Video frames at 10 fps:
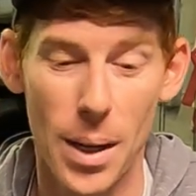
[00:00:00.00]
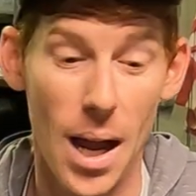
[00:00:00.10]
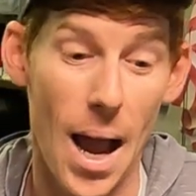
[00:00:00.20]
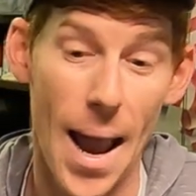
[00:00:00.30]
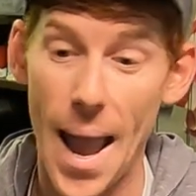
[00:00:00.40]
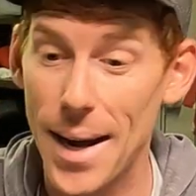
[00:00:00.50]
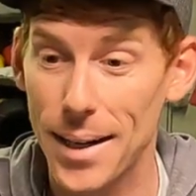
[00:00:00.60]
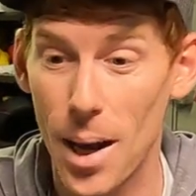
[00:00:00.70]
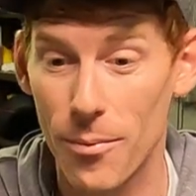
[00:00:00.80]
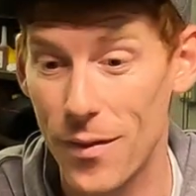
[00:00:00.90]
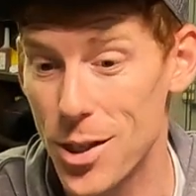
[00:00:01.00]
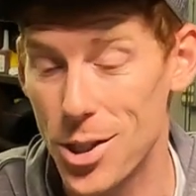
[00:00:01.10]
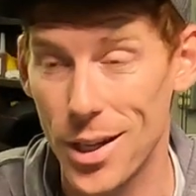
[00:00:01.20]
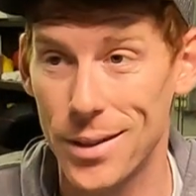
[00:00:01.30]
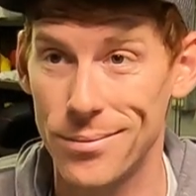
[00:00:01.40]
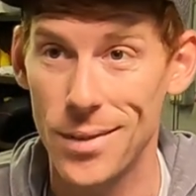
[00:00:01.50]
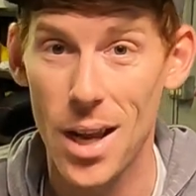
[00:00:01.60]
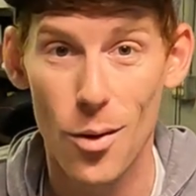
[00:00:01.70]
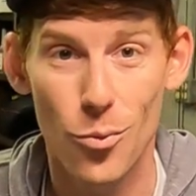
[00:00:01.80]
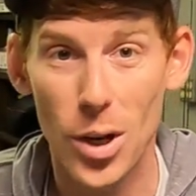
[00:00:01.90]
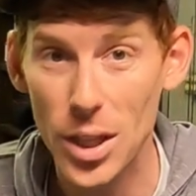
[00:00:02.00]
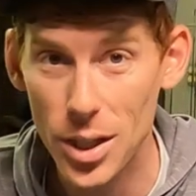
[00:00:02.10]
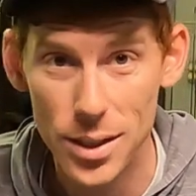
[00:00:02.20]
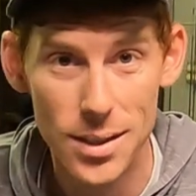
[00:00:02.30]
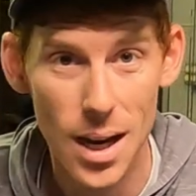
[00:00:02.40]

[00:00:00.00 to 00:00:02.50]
But I ended up fishing really good